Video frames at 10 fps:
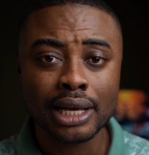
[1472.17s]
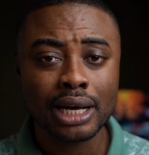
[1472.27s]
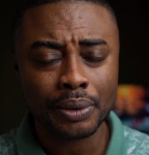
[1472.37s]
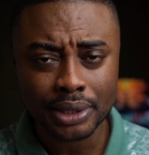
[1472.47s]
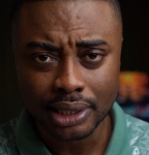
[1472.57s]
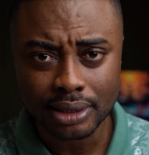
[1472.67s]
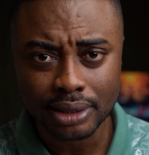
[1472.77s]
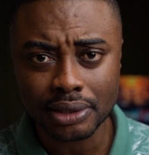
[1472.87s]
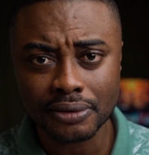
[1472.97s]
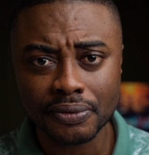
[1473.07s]
I want to say
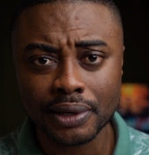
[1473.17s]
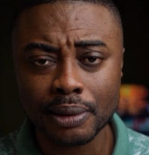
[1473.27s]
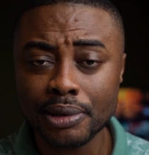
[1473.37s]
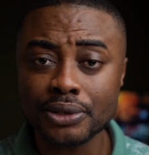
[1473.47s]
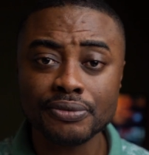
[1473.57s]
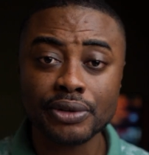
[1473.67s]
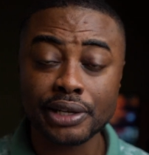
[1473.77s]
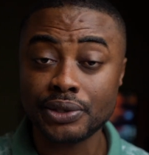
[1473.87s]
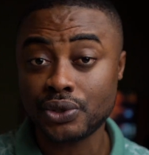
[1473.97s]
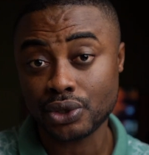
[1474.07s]
thank you for that. Please don't
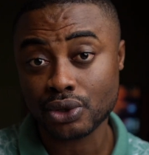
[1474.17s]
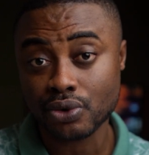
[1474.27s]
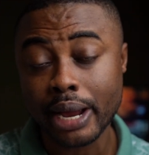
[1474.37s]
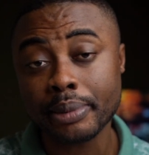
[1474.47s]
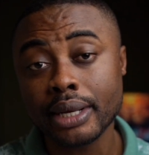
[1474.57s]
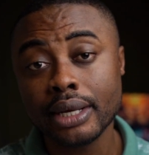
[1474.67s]
forget to subscribe